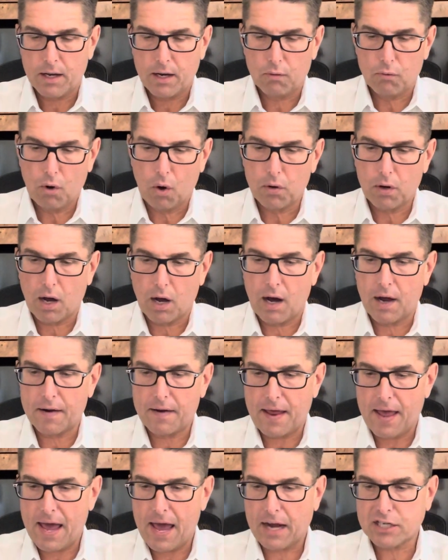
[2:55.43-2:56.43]
wrote on
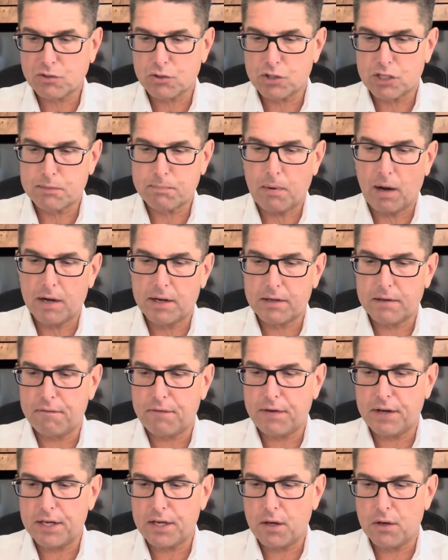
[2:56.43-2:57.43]
X responding to
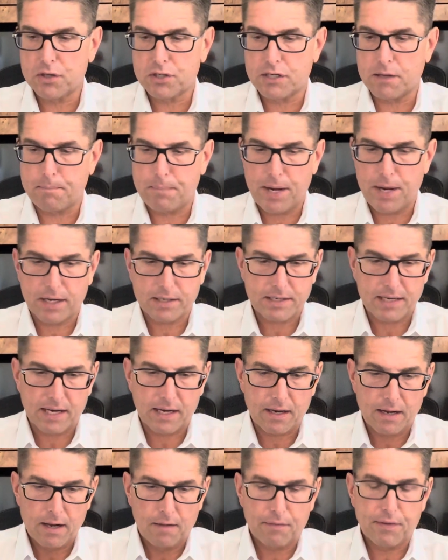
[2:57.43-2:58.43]
videos
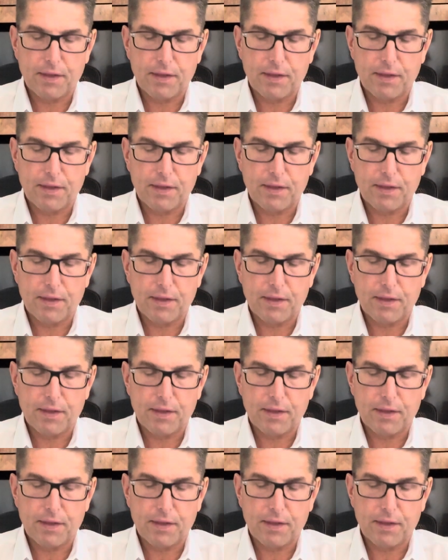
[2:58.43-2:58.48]
depicting